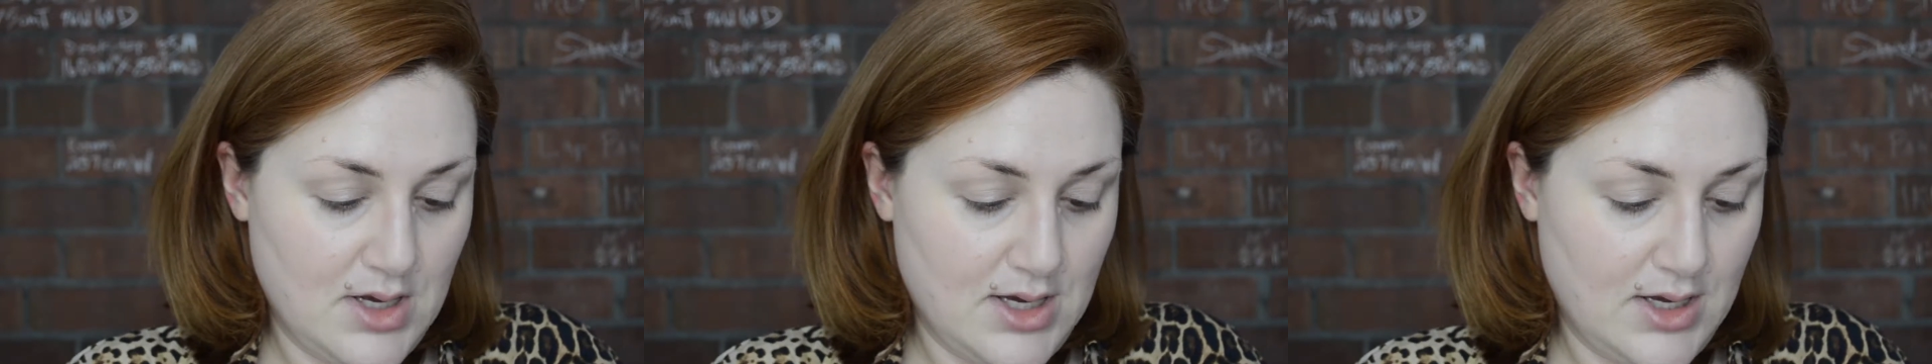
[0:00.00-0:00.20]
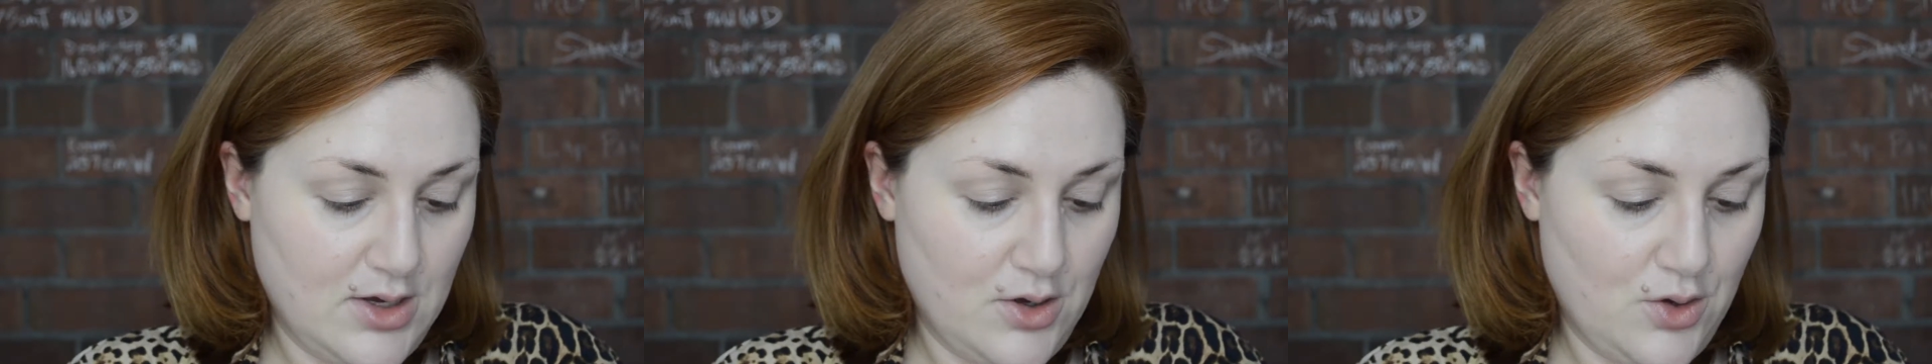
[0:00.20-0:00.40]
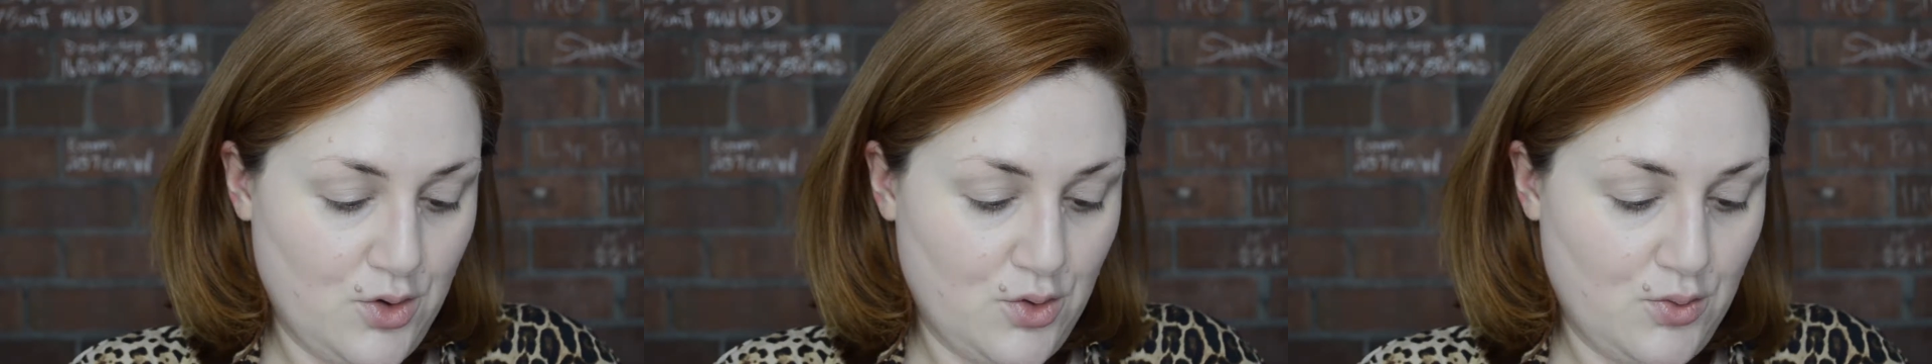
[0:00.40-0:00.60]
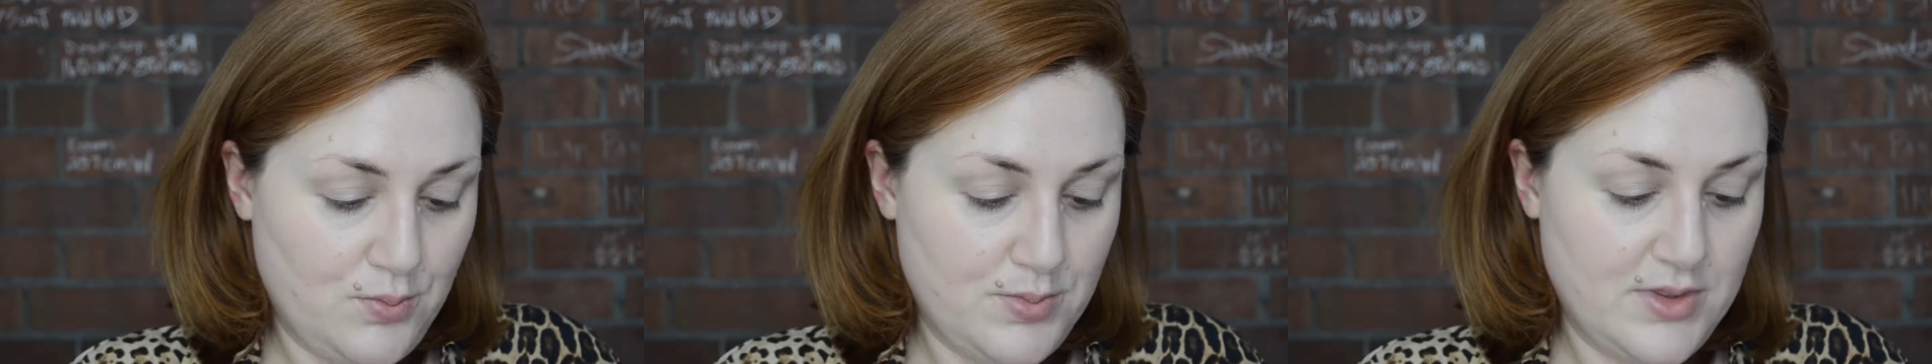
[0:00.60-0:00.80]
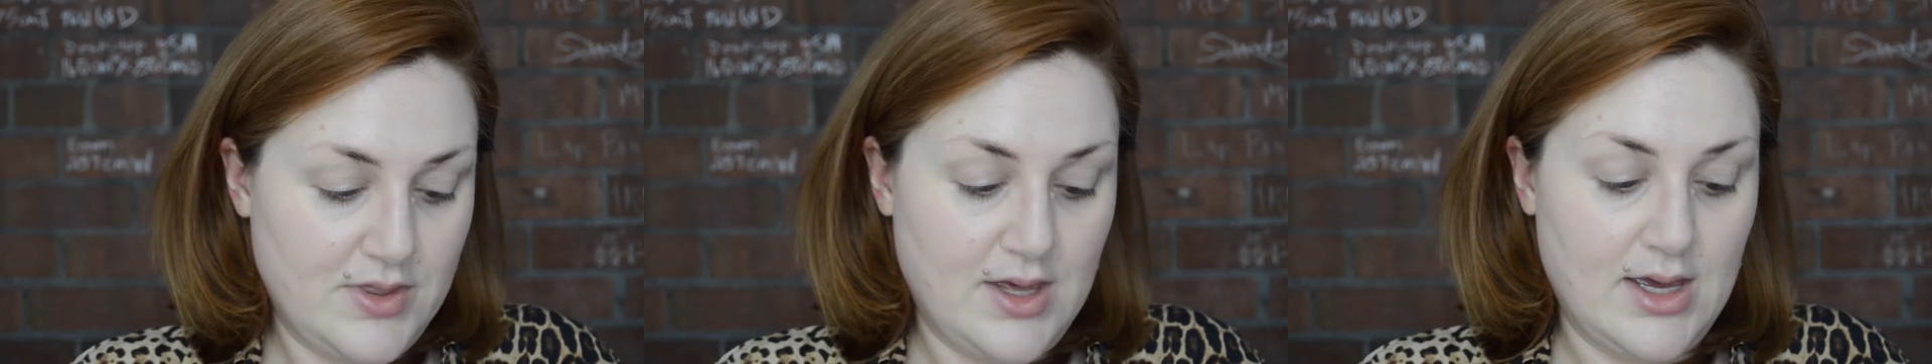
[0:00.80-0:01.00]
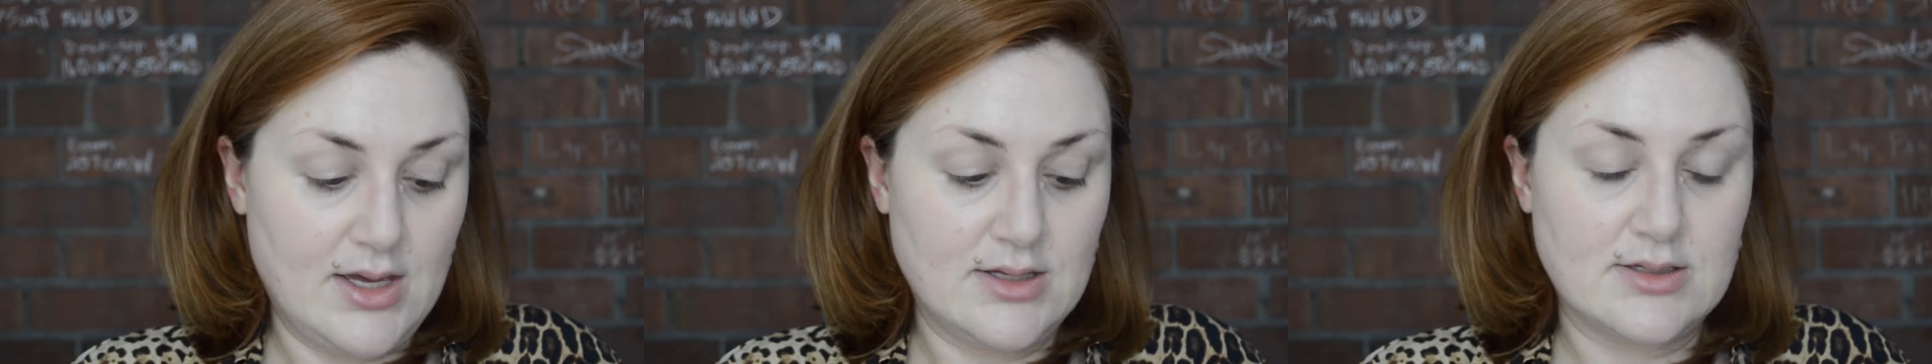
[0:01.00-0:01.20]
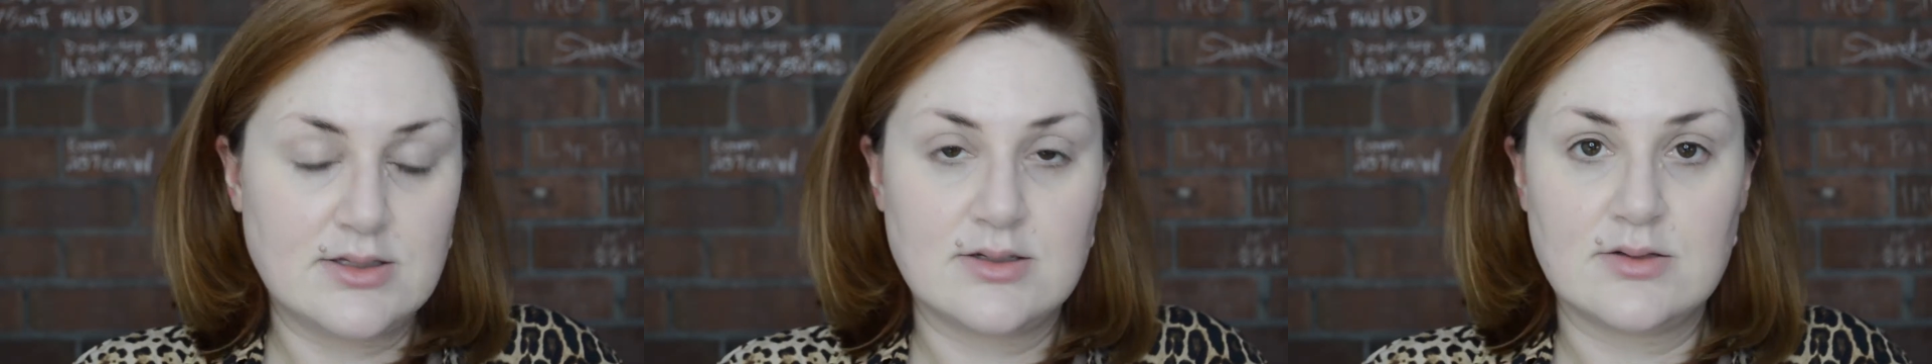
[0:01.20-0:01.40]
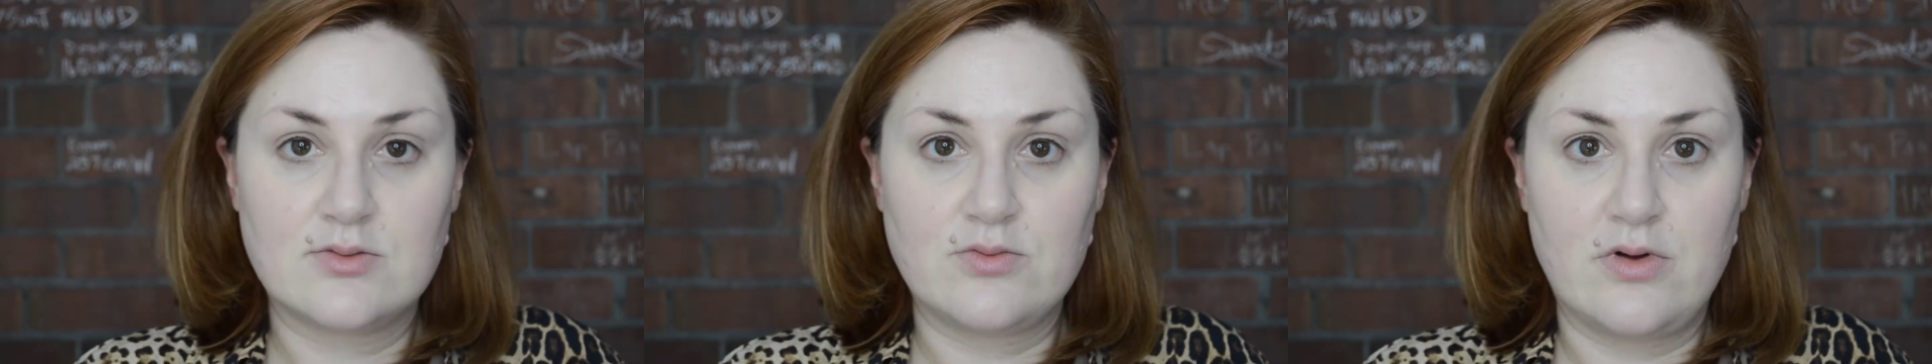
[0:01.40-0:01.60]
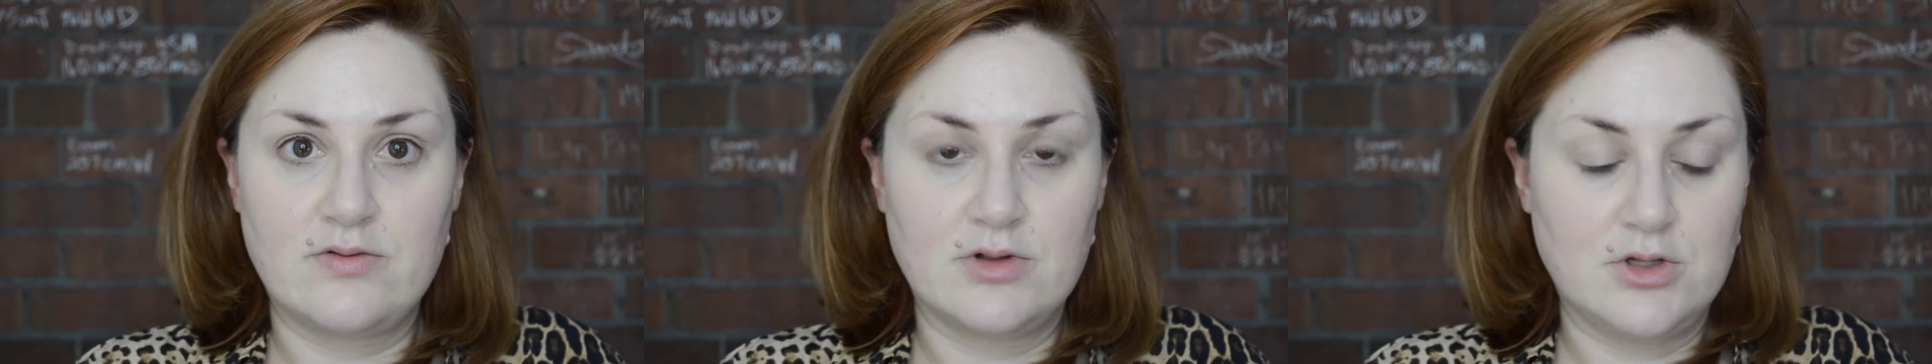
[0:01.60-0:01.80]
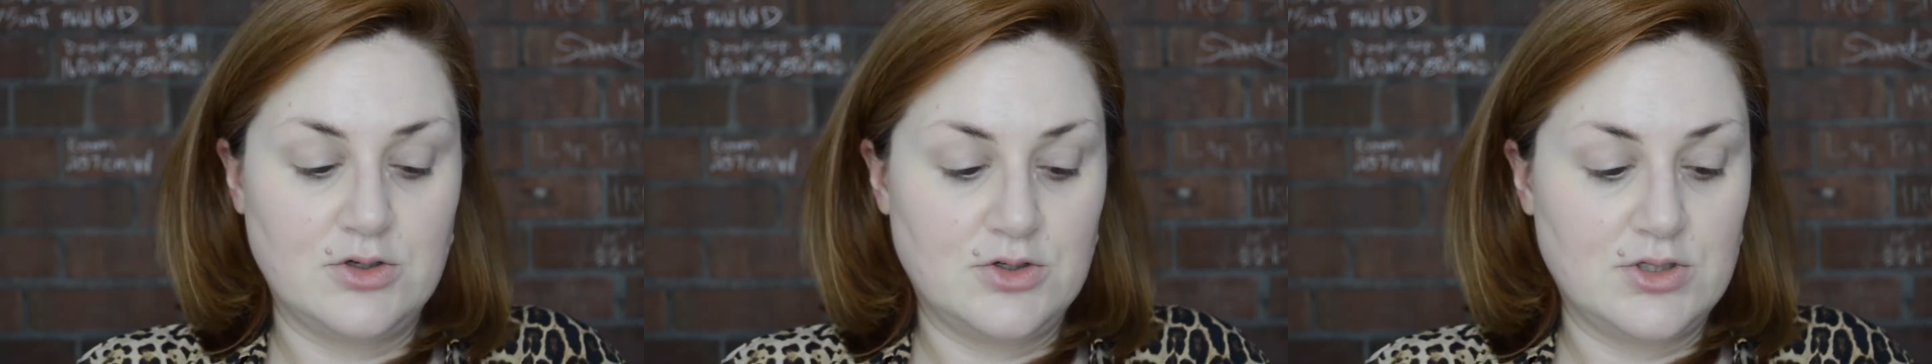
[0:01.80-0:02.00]
I hope that
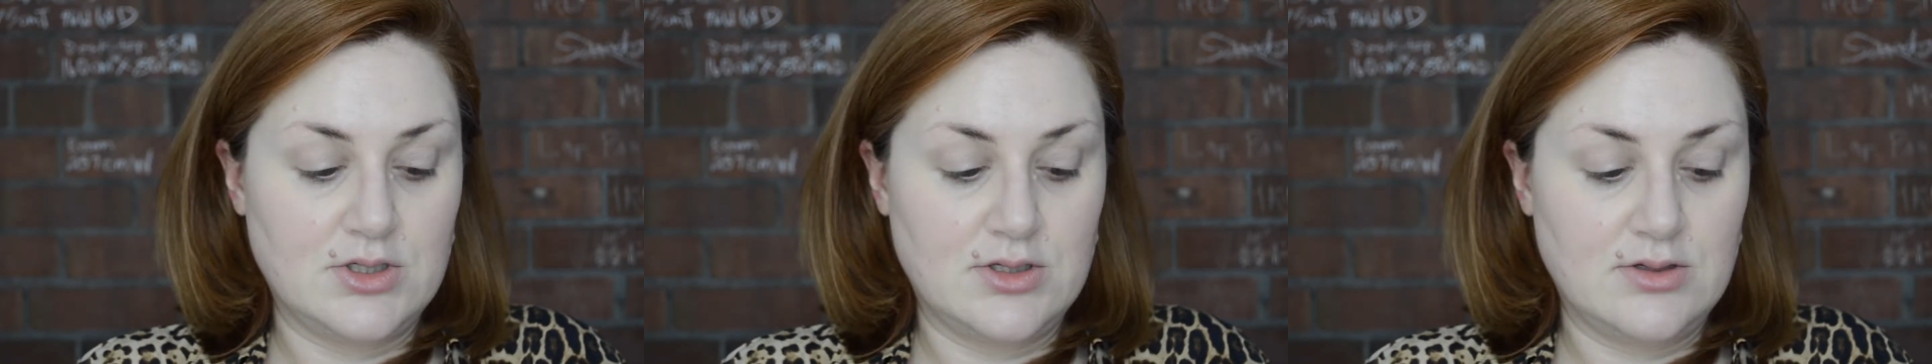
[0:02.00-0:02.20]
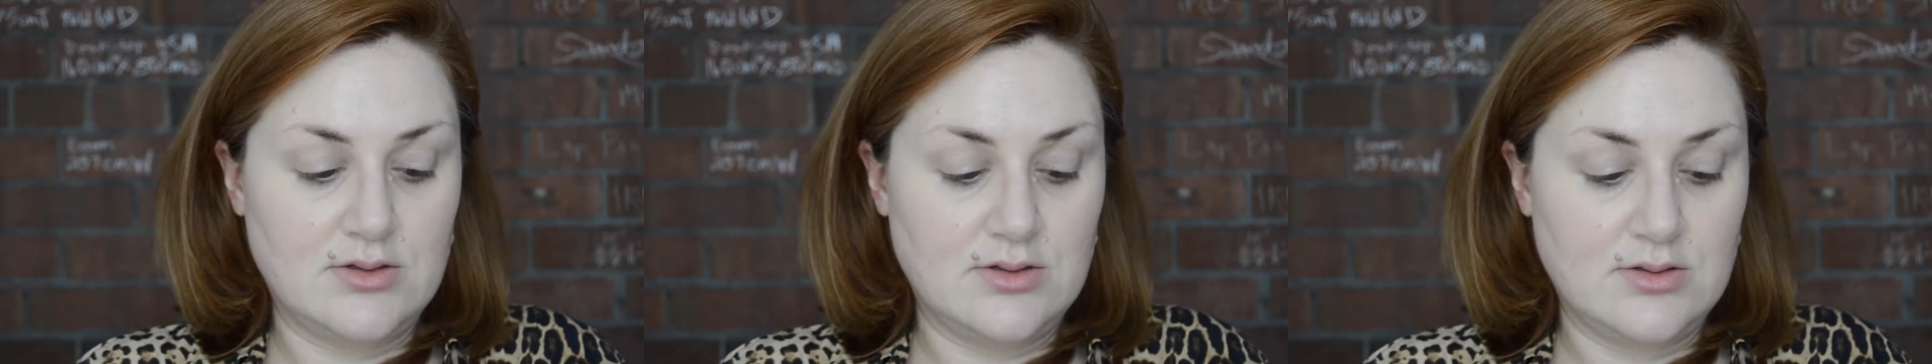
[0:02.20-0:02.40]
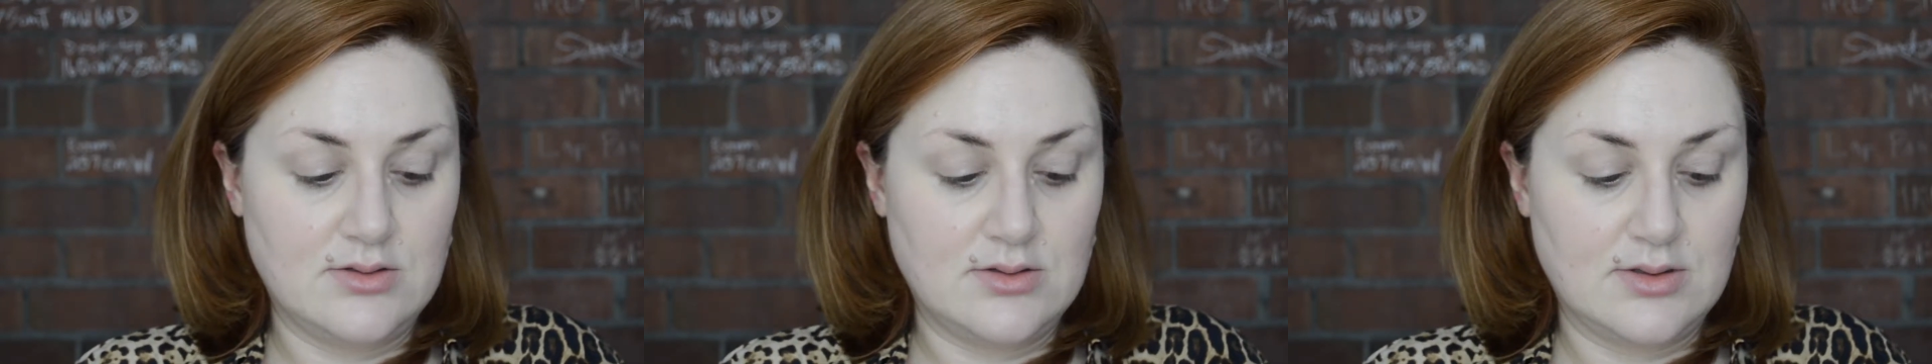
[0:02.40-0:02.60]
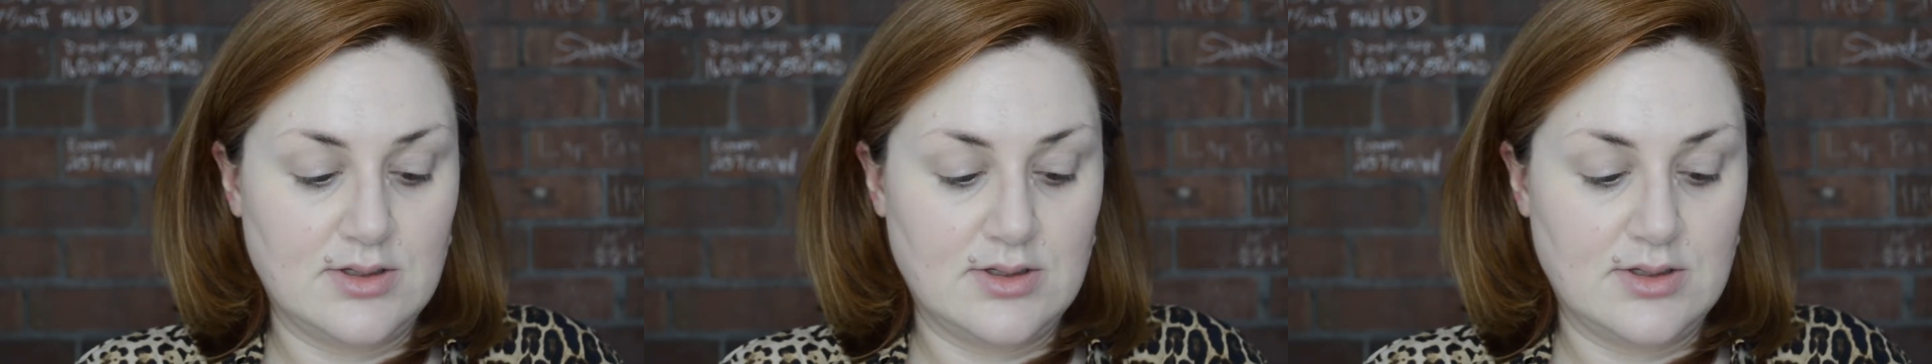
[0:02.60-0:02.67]
Revolution